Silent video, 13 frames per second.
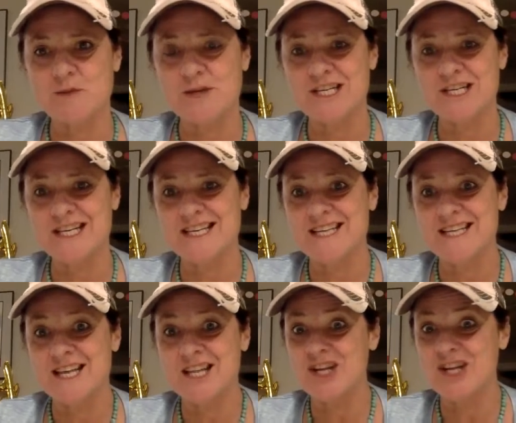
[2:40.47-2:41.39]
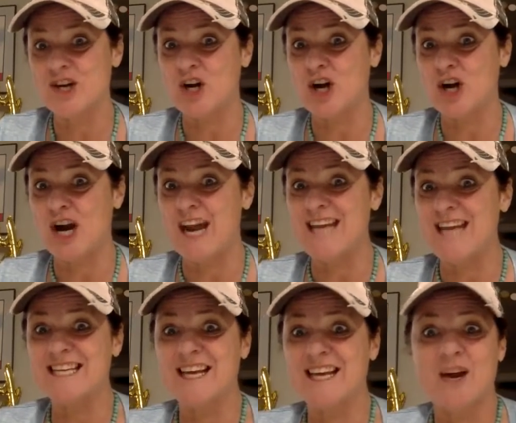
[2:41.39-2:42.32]
which is the
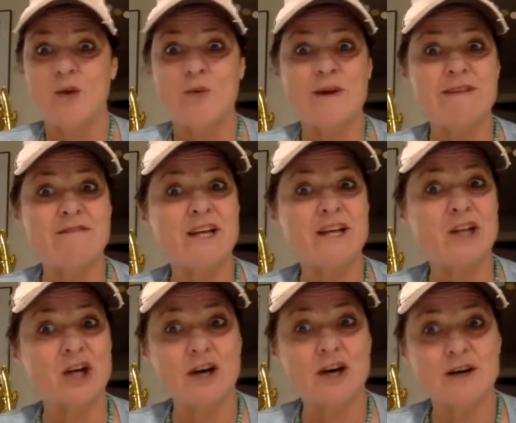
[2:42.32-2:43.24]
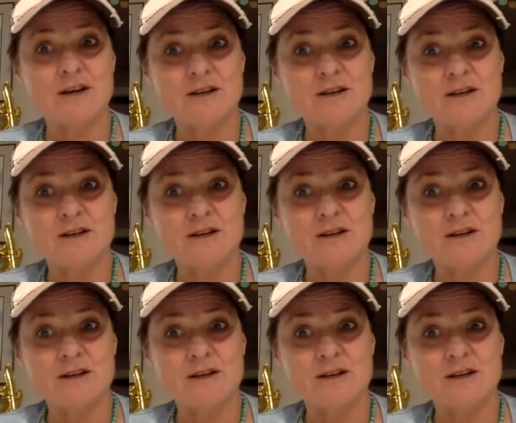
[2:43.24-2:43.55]
great revealer,